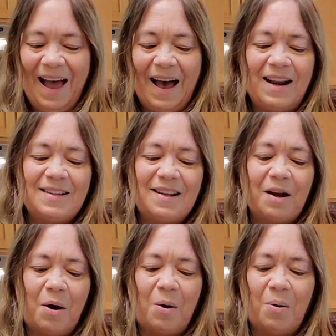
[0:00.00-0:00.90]
And I said,
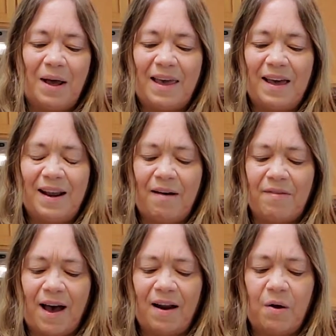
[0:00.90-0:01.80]
oh, I can't have
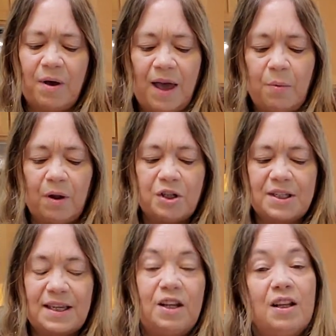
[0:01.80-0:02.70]
that. Okay, well,
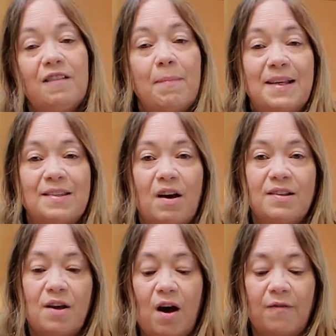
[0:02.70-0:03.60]
just can you leave my
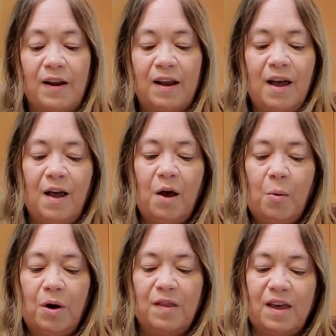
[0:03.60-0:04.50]
sauce off? And
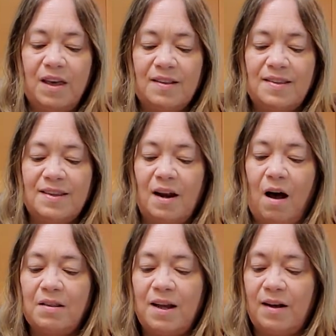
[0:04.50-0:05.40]
one of the kids said,
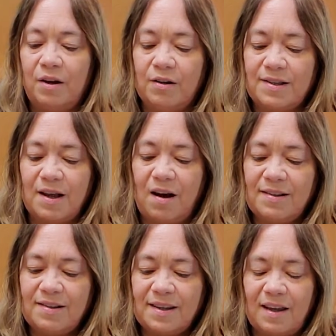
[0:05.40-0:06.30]
I'll take her
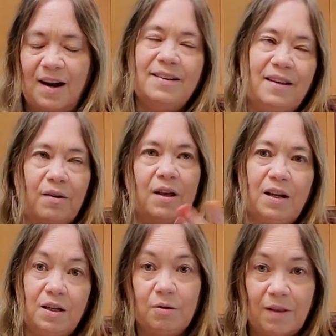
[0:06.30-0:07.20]
sauce. And I,
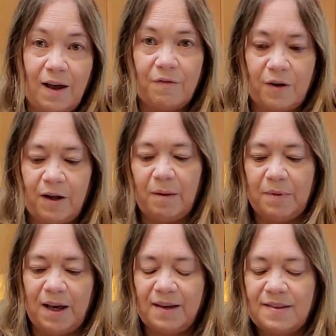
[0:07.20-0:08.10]
can you do that for him?
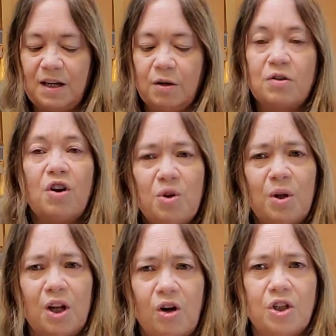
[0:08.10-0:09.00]
Yes. And he goes, are you
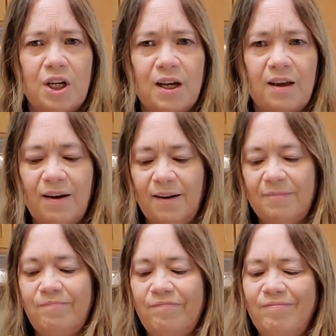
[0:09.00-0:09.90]
allergic?
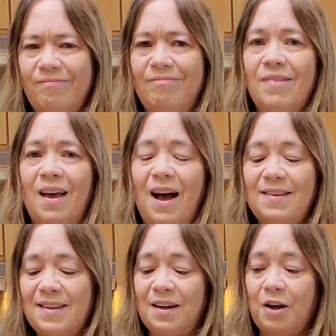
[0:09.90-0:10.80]
I
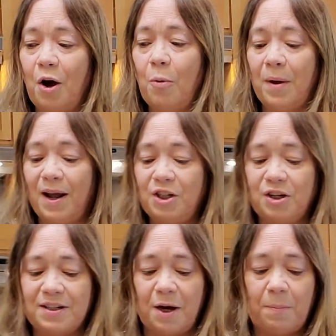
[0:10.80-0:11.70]
said, no, but I
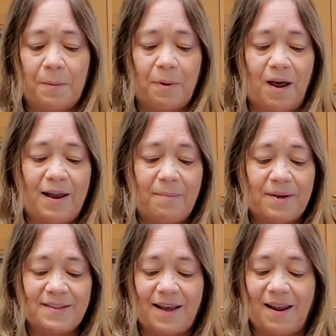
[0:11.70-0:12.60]
should tell people I am
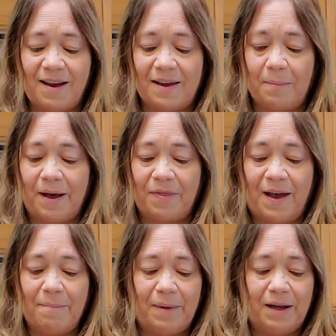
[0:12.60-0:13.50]
because I like it about
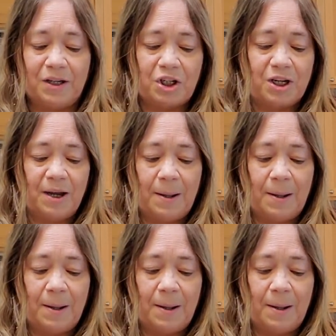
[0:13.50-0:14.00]
that much.